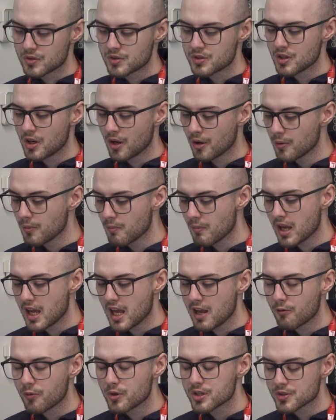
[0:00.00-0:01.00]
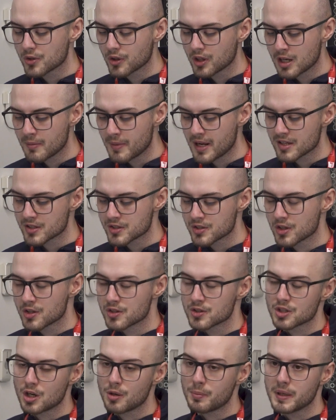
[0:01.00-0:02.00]
So if we're talking about a
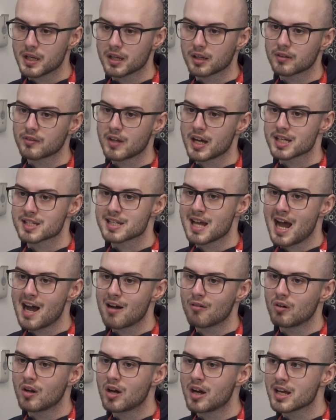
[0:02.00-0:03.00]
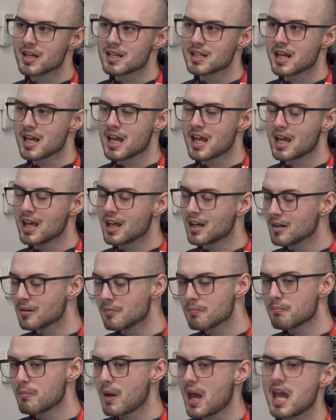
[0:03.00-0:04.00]
certain topic that's outlined
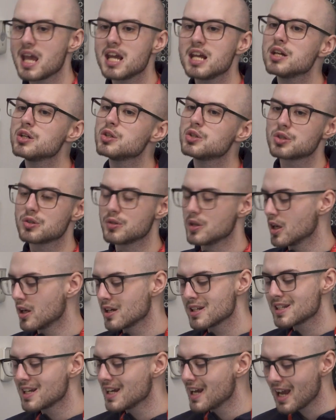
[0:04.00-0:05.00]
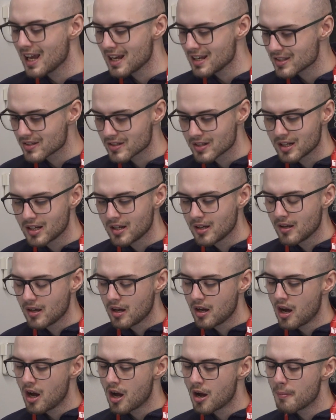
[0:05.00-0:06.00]
in page 98,
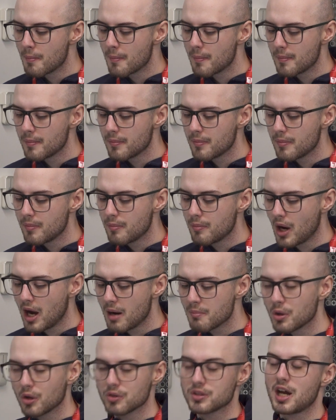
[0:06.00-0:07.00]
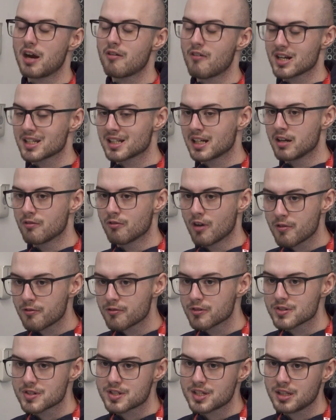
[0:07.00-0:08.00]
but I'm not directly
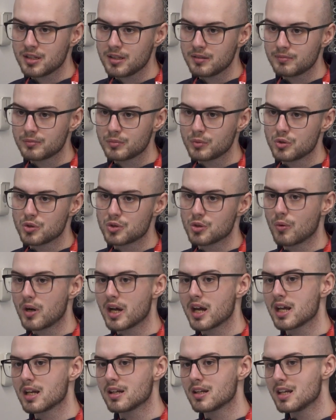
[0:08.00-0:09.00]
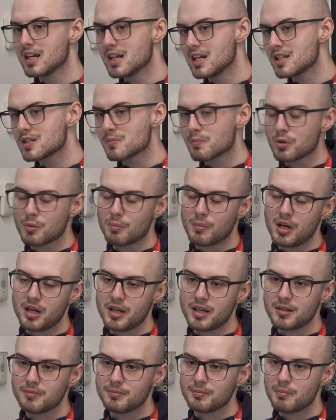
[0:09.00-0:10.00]
referencing, do I need to put
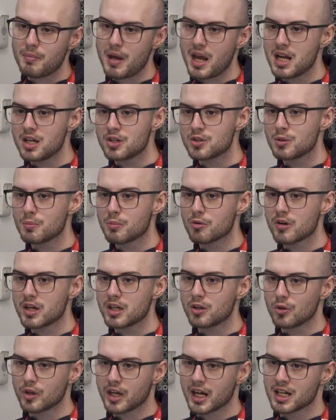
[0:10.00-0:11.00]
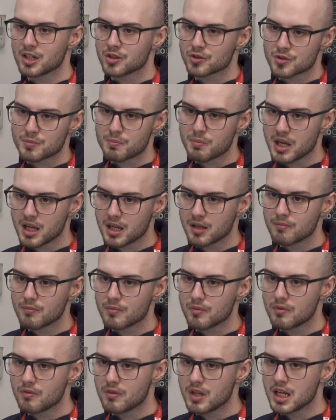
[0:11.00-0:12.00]
my page number in, or can it just be
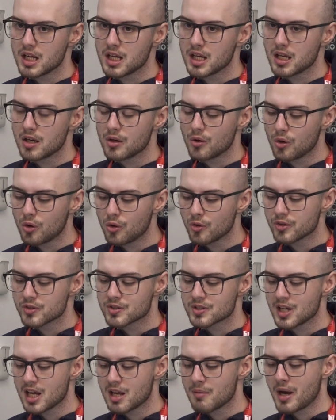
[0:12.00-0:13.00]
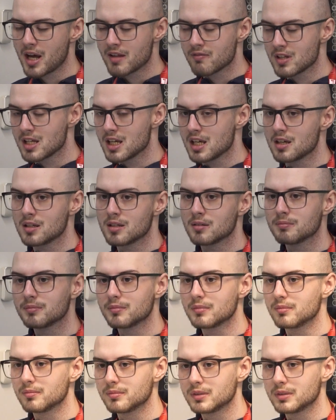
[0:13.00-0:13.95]
the author's name and the year?